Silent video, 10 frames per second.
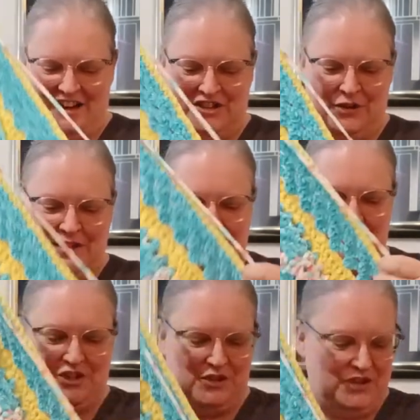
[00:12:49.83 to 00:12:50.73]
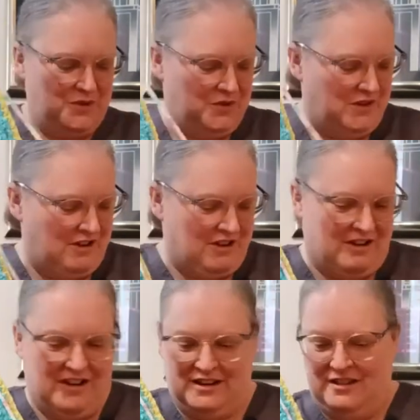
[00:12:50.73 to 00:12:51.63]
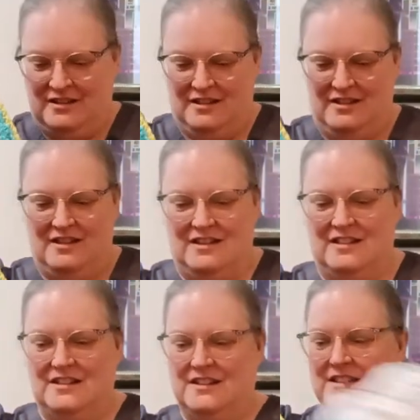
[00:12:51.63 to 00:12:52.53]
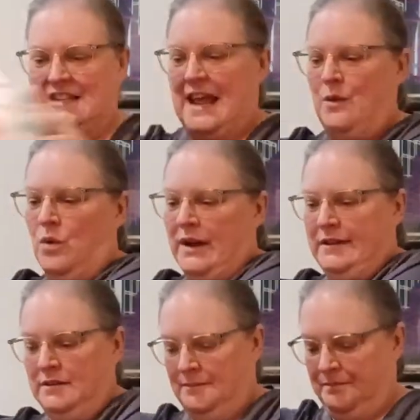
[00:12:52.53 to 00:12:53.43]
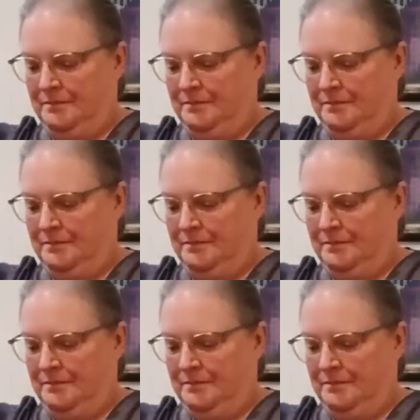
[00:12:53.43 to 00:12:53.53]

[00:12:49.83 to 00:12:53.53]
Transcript: I showed this to you on day one.